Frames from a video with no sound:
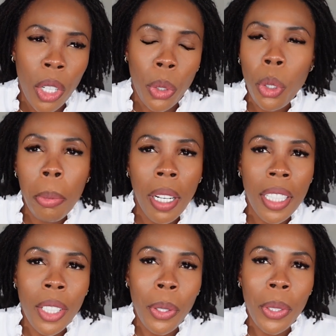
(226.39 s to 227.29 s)

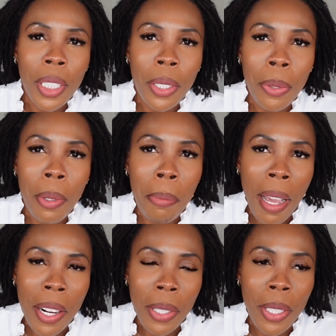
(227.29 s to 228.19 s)
Nobody goes into a
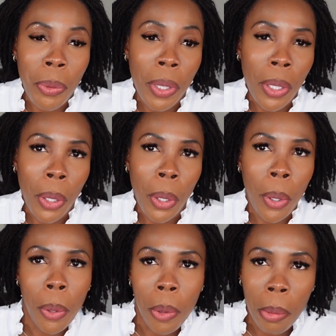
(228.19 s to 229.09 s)
marriage with the
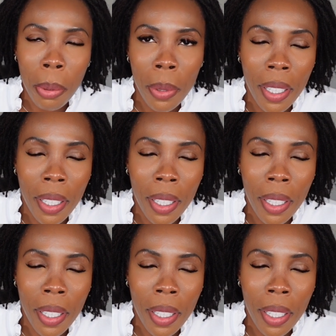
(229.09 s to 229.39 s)
hope